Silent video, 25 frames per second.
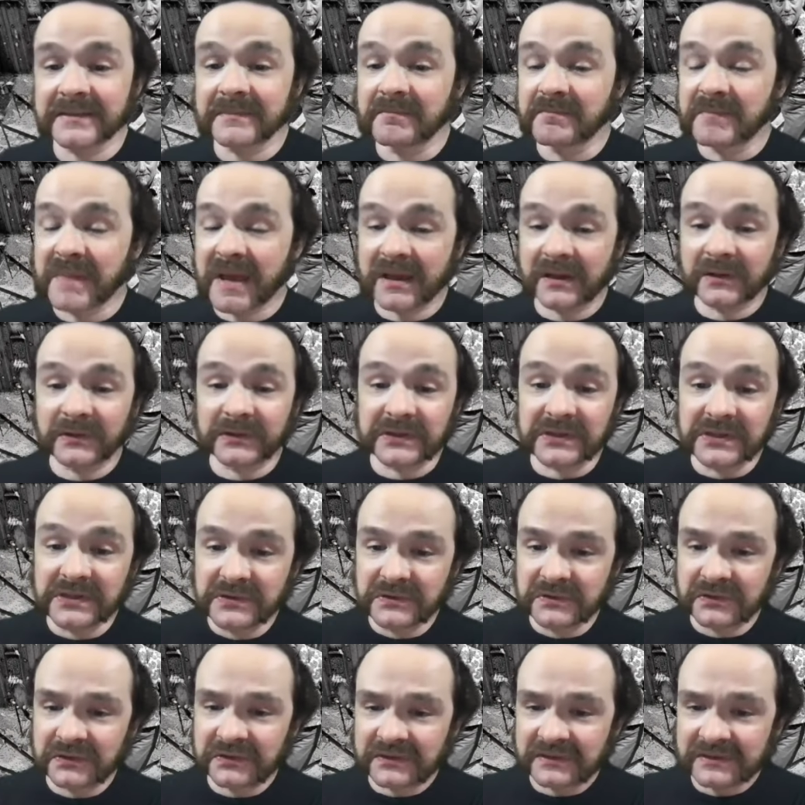male
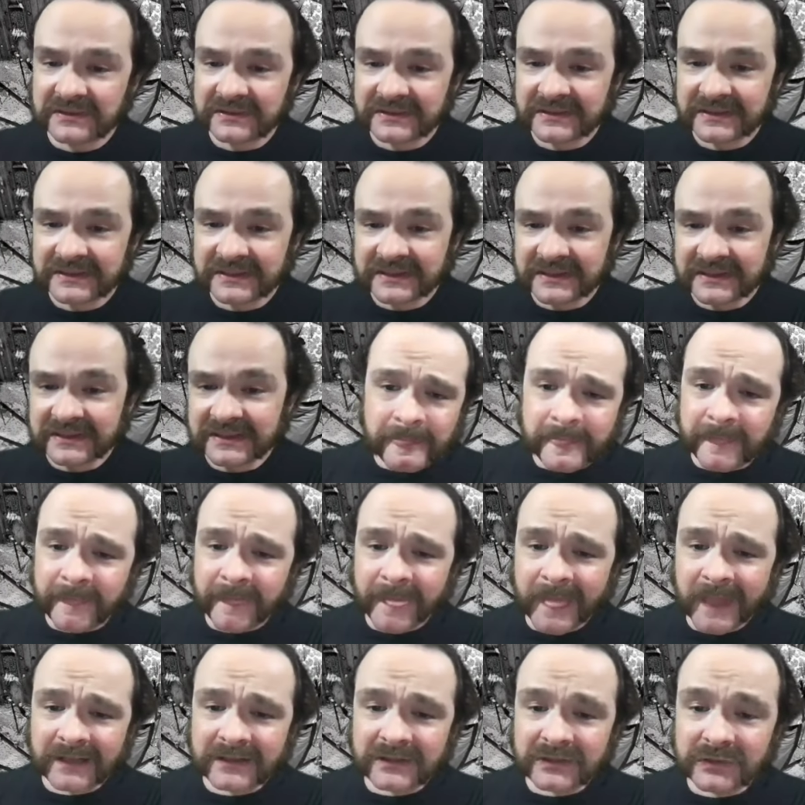youth
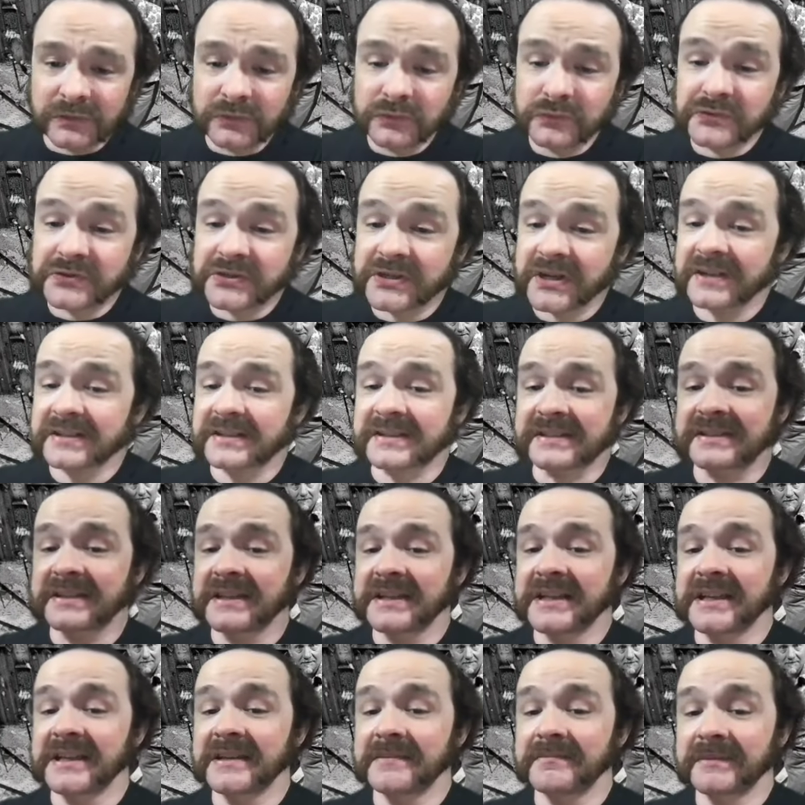who just
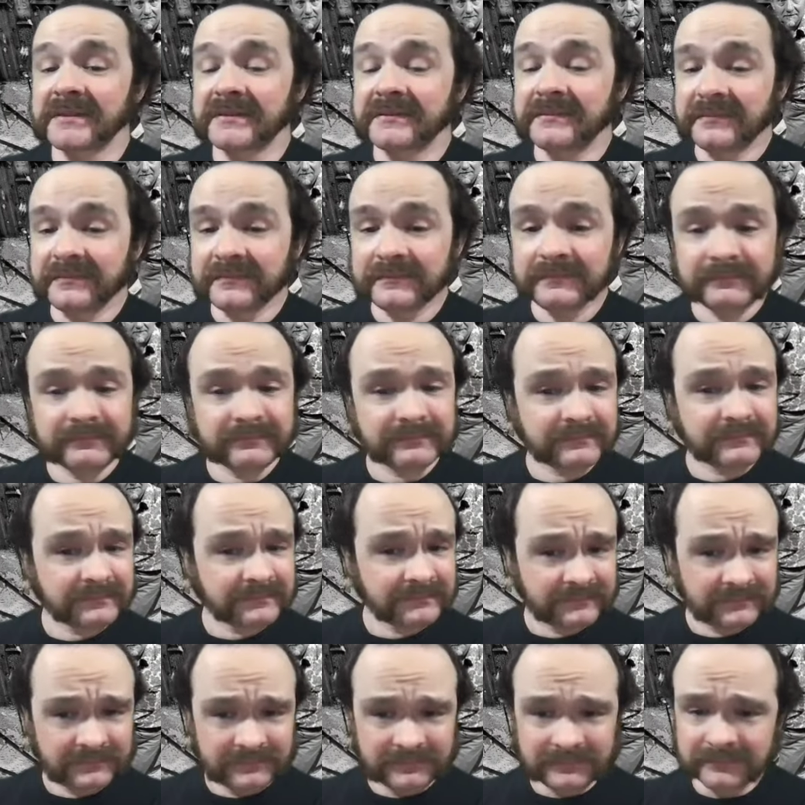seem
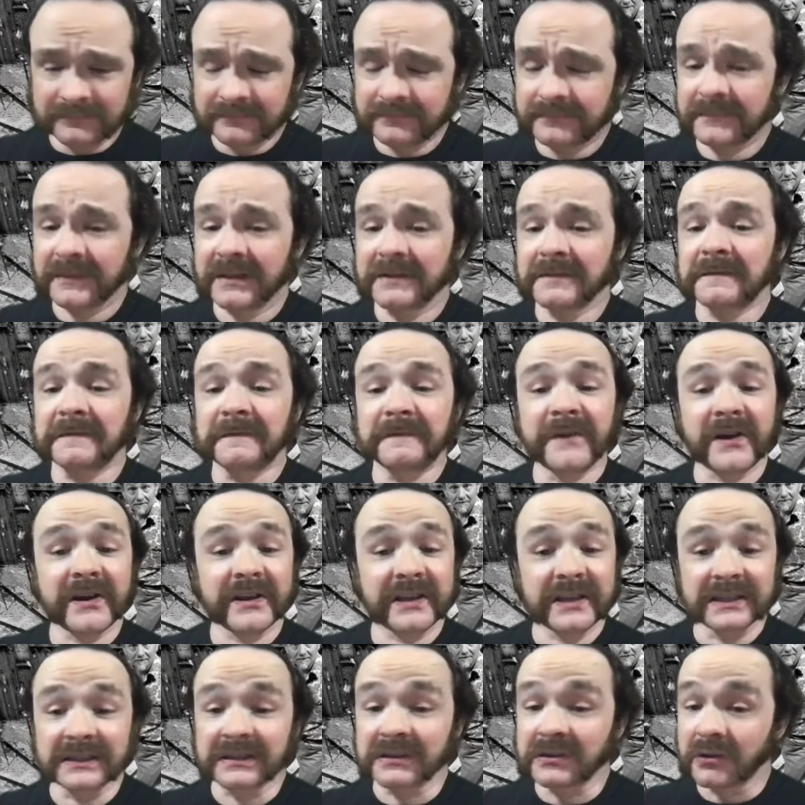
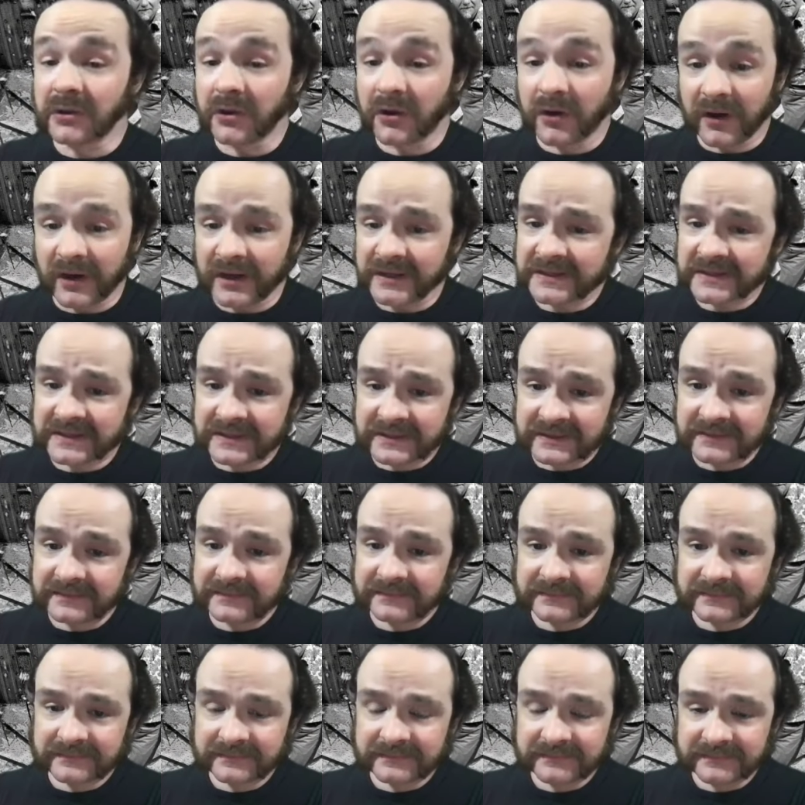fucking lost.
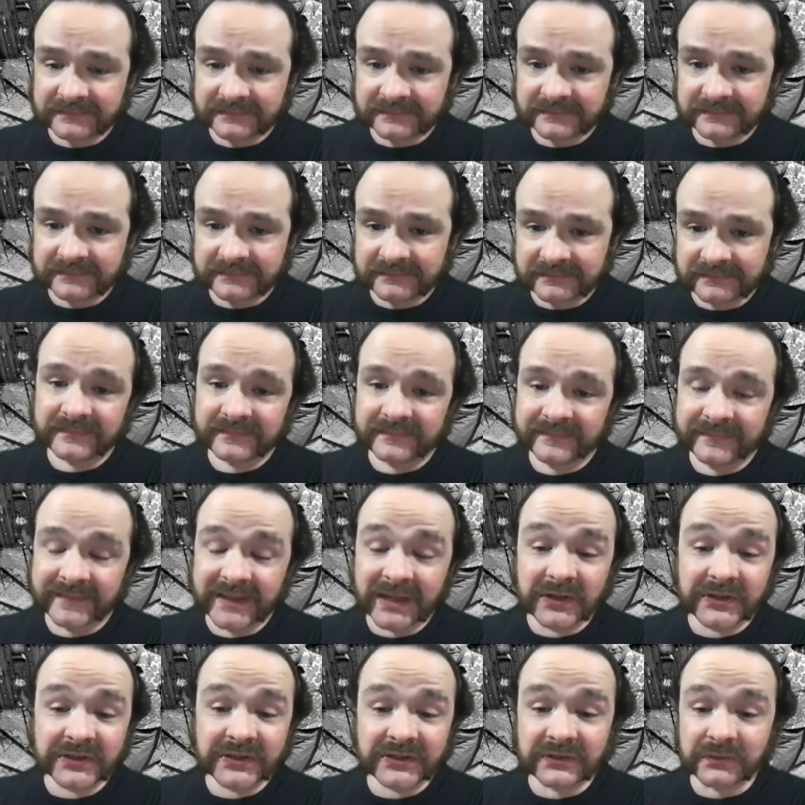
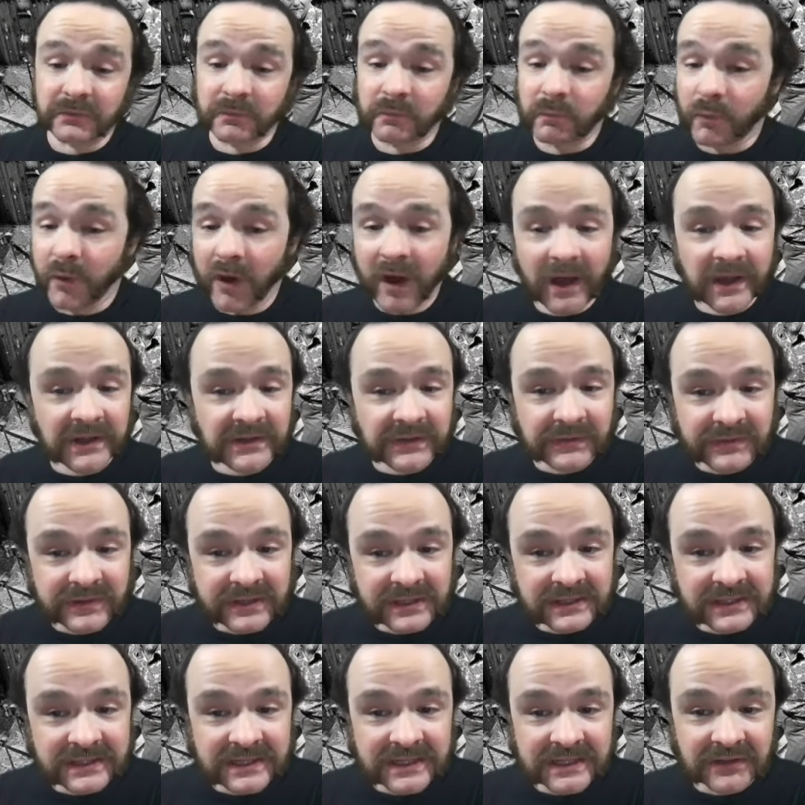They're just
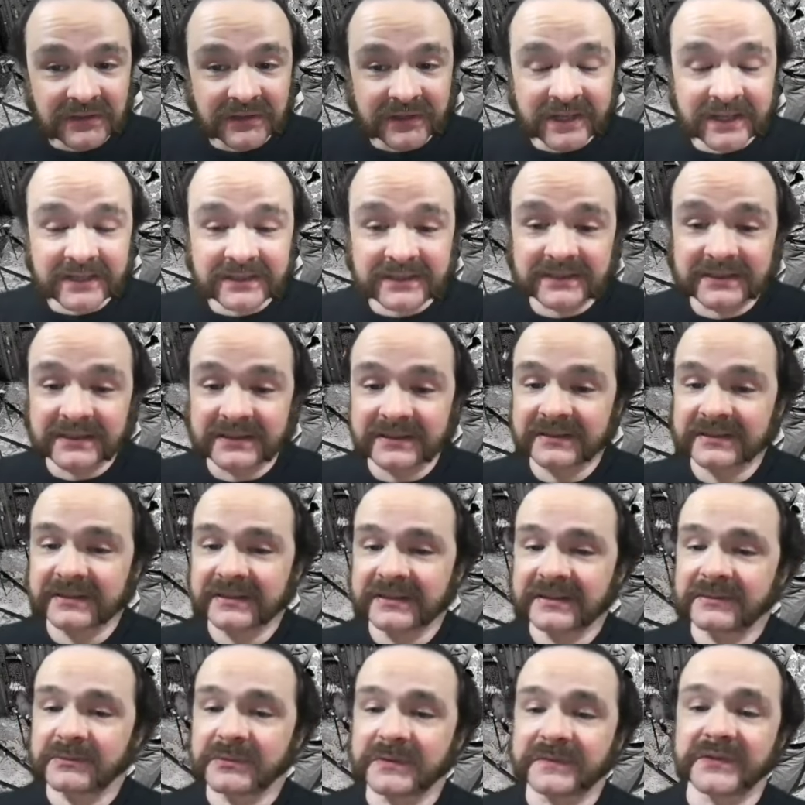wandering the internet
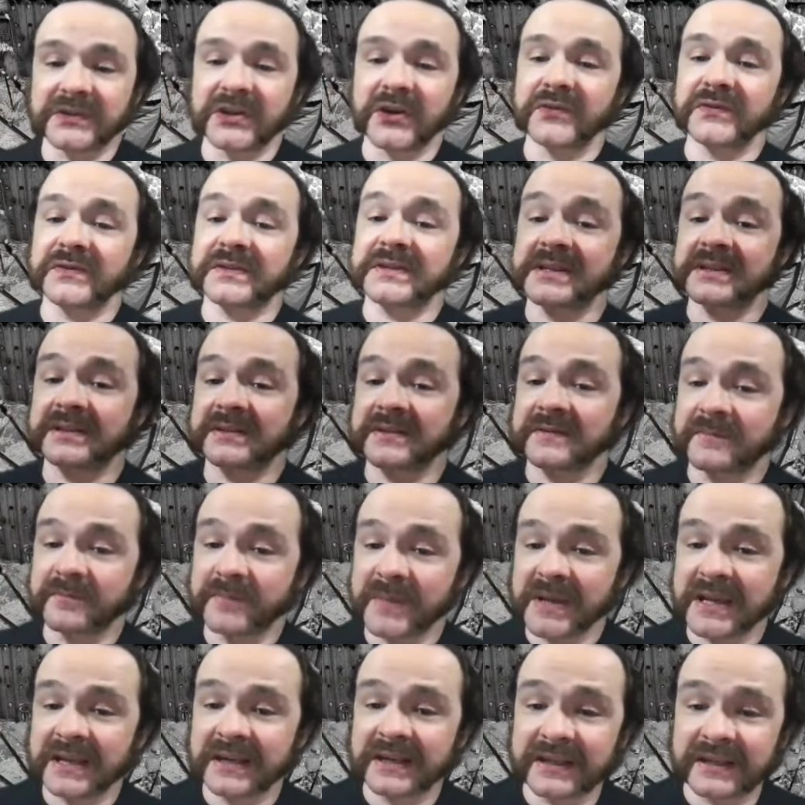with no sense of
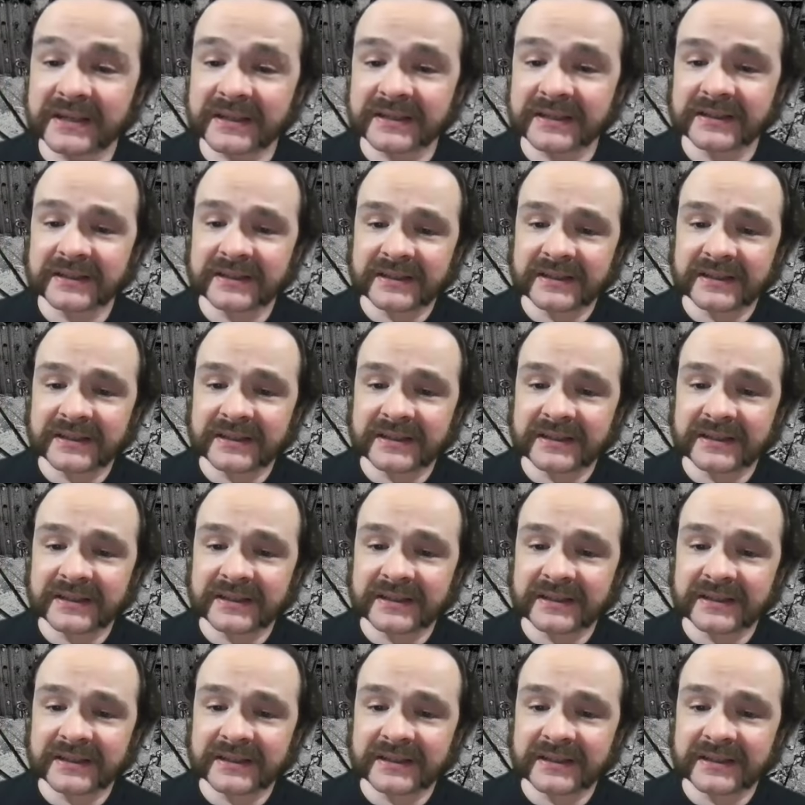meaning,